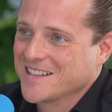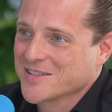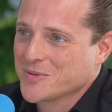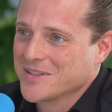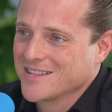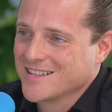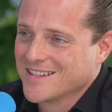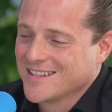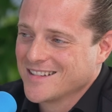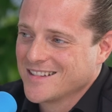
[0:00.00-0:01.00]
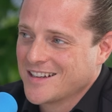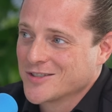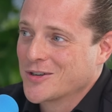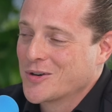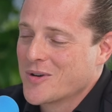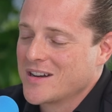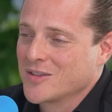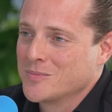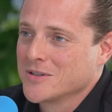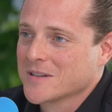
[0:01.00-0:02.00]
That's when I started writing
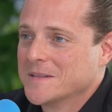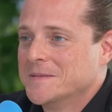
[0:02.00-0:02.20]
the book.